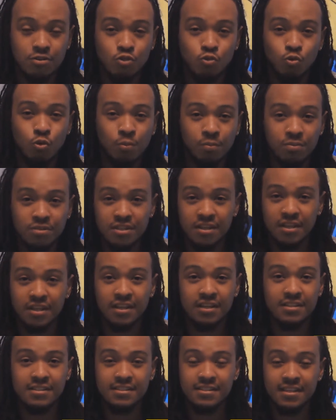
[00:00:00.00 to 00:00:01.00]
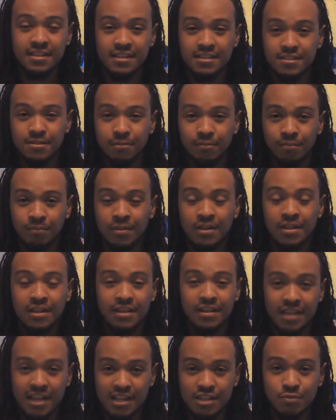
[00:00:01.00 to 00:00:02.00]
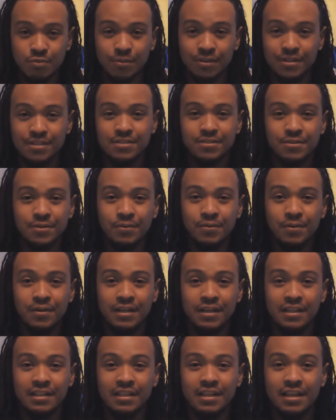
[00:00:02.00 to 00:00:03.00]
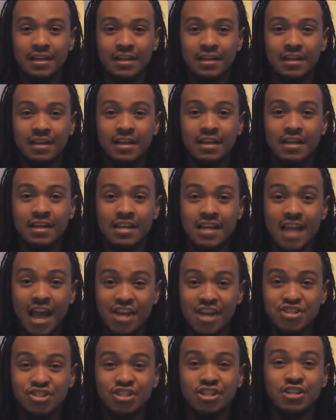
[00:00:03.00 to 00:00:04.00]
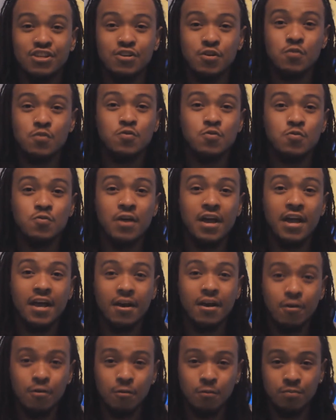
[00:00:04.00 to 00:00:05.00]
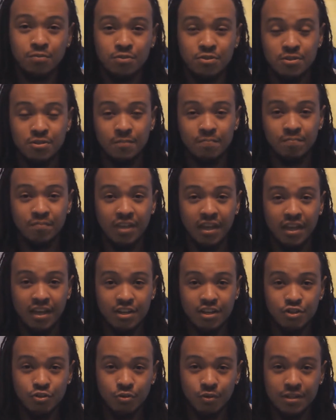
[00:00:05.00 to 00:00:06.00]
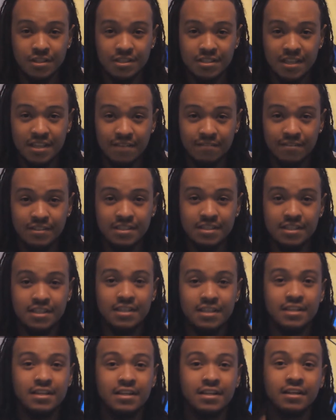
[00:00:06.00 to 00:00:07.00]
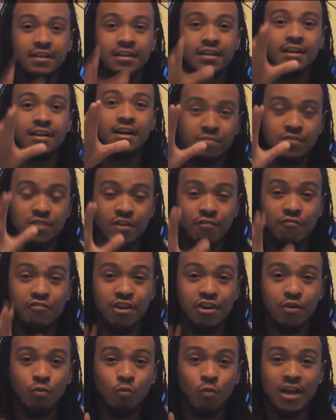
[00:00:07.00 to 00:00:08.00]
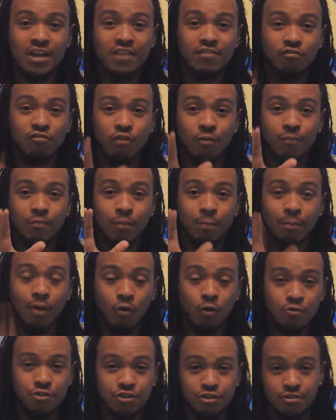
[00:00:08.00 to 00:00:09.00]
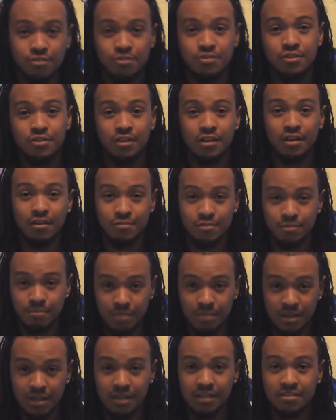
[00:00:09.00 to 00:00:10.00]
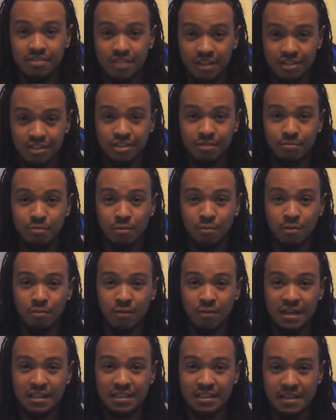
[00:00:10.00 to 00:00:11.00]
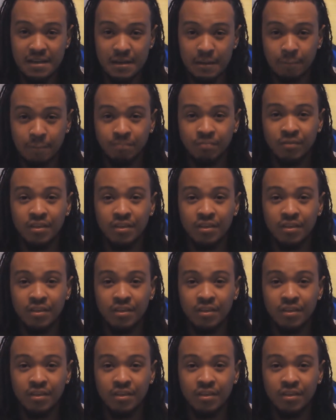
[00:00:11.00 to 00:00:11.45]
swoops in, sees him. That's what he's doing. And then Goku helps Android 17 defend away from the poachers. And that was a big touching moment right there.